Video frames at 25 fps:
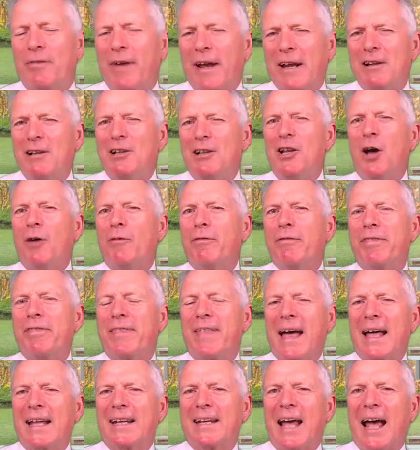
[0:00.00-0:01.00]
I love
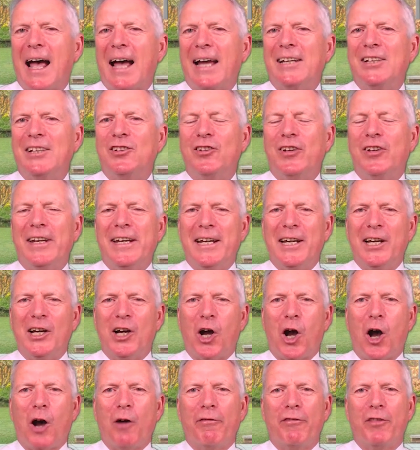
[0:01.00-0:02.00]
that idea
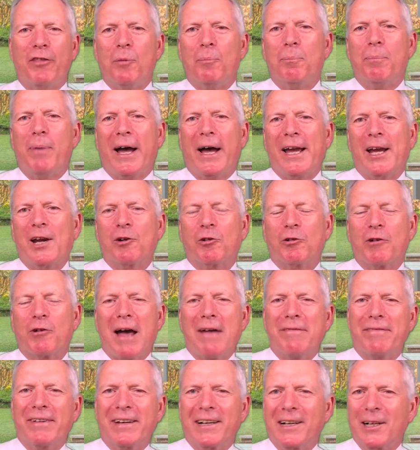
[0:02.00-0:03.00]
of the
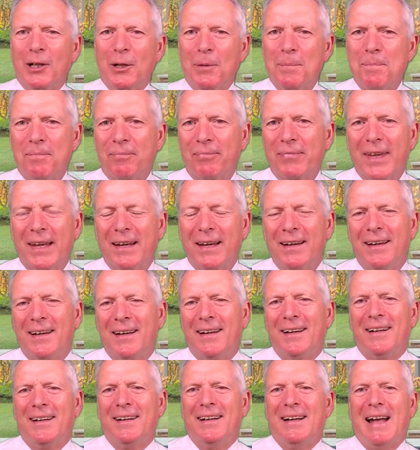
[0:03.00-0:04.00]
biographical.
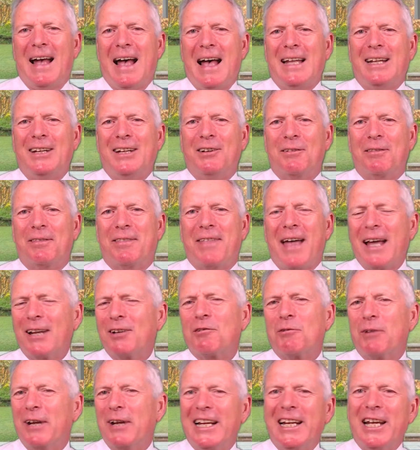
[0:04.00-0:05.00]
And that
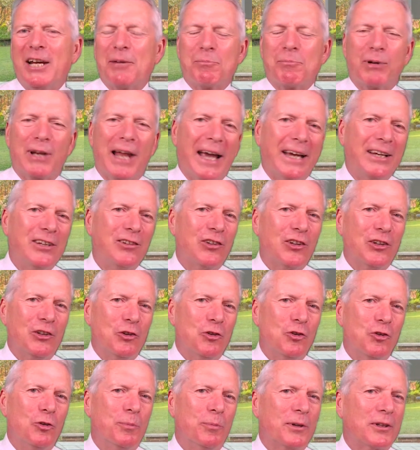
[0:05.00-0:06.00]
really applies to
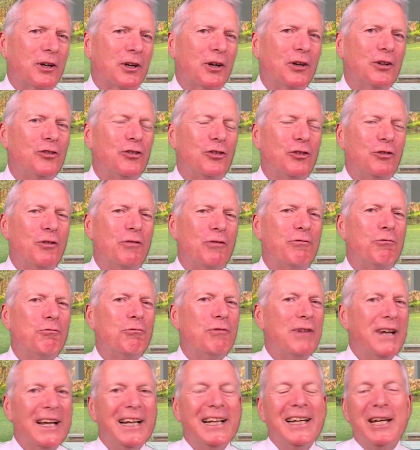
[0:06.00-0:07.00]
you because you've
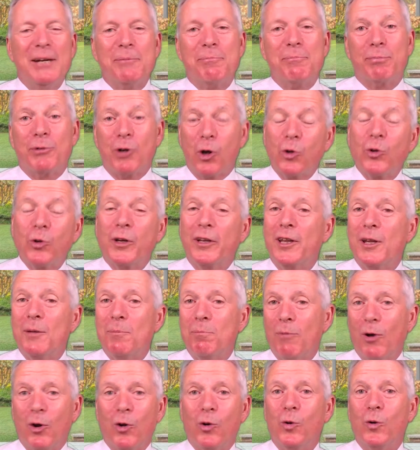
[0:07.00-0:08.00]
really broken the
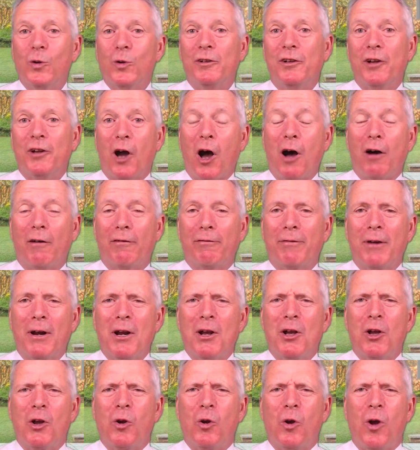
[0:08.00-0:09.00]
mold of
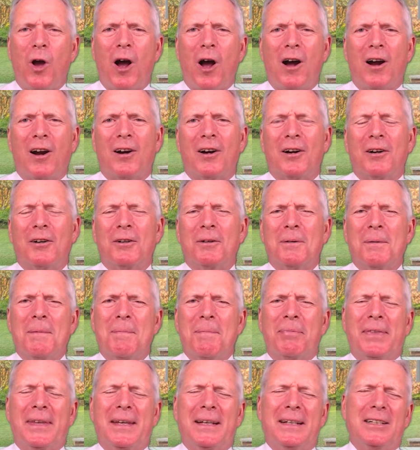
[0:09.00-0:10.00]
our
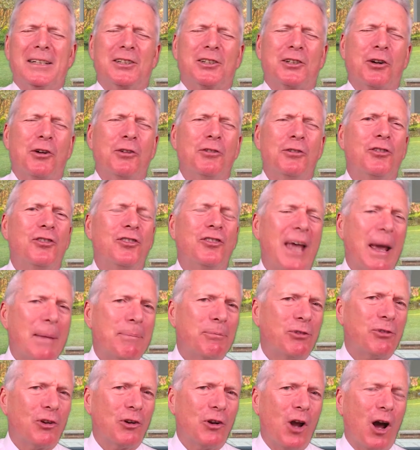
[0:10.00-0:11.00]

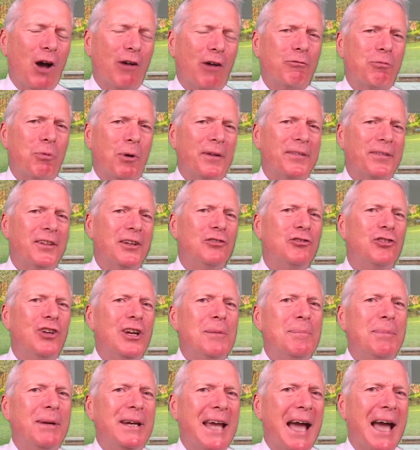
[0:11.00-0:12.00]
conception of what the
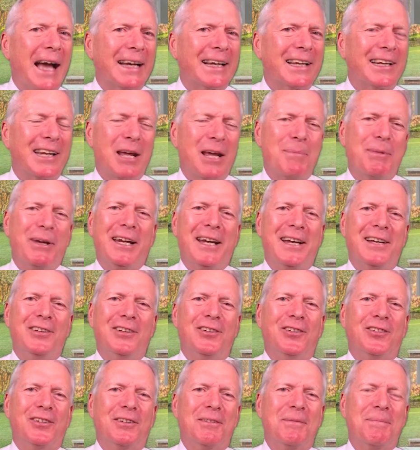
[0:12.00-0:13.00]
GP academic
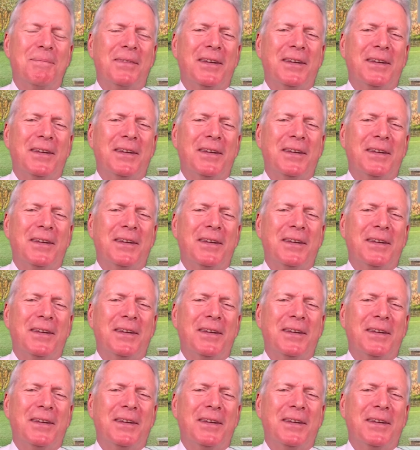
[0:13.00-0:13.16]
is.